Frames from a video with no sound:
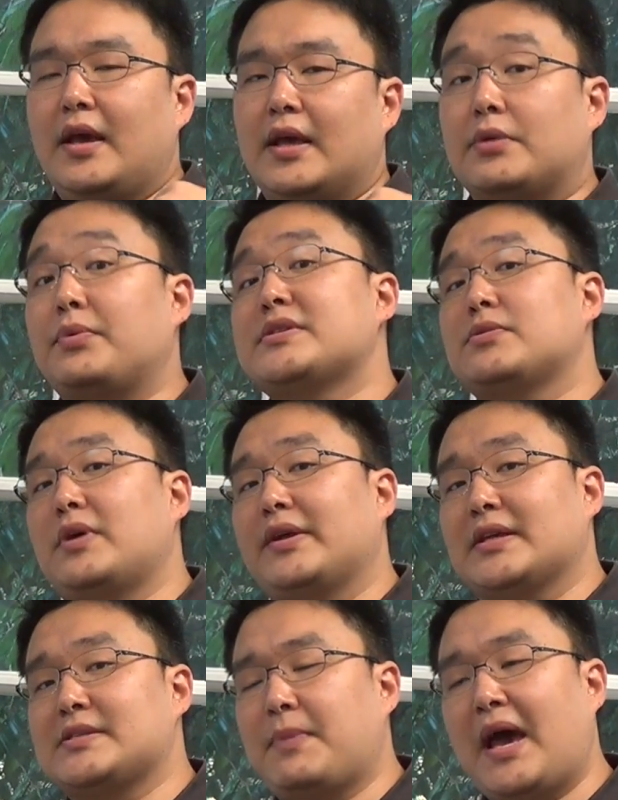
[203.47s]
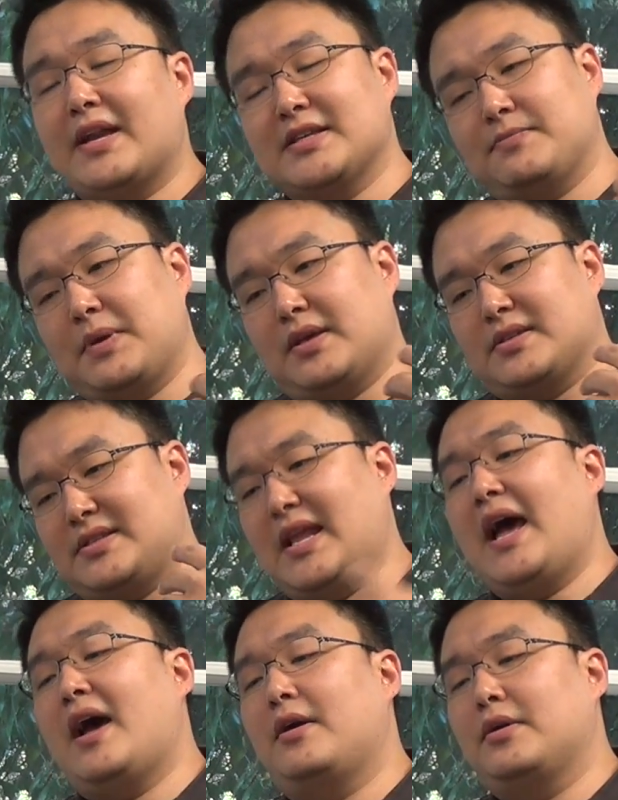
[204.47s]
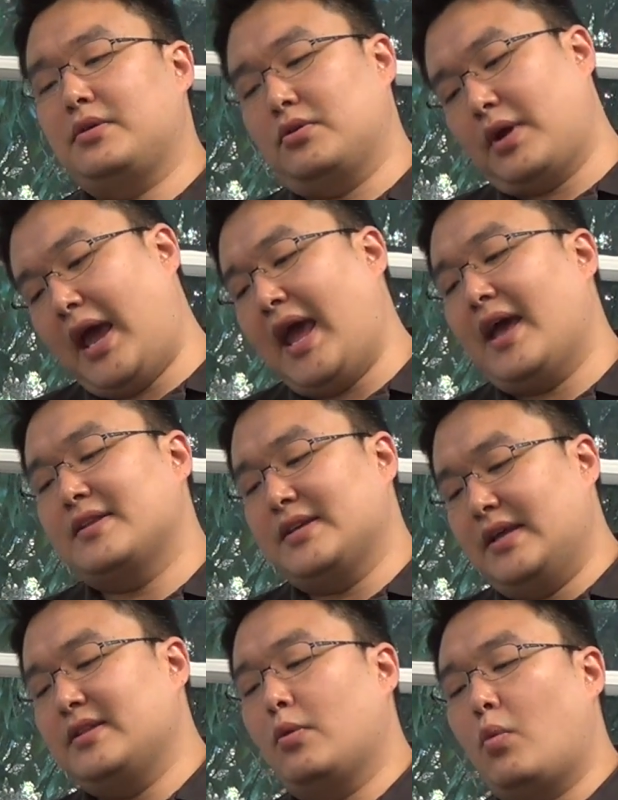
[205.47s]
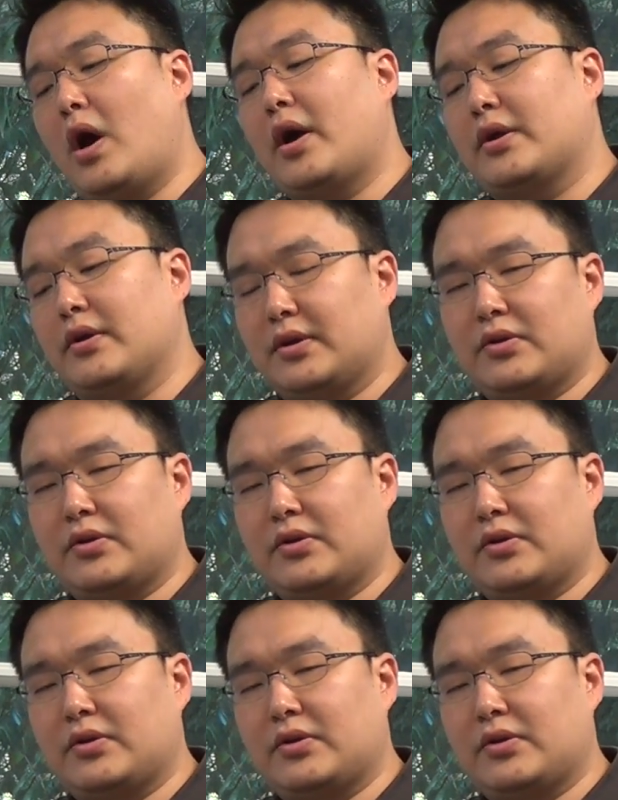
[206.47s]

And the reason why that's bad is because now your hand in the water